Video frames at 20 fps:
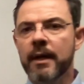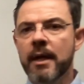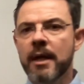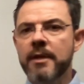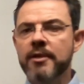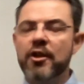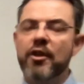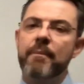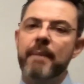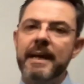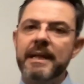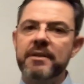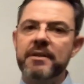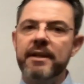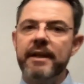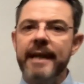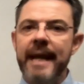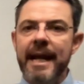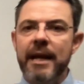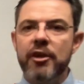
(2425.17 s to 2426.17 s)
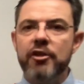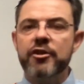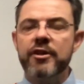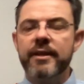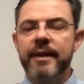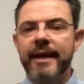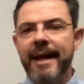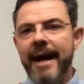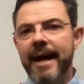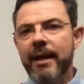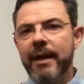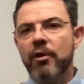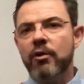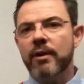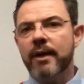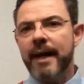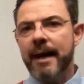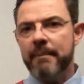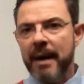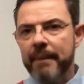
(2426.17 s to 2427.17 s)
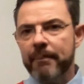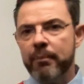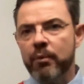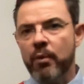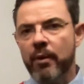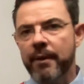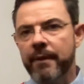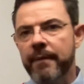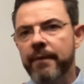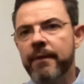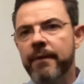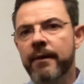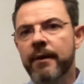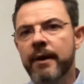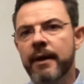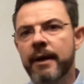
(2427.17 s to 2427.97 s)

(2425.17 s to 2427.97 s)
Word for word: So, the best analogy that I could come up with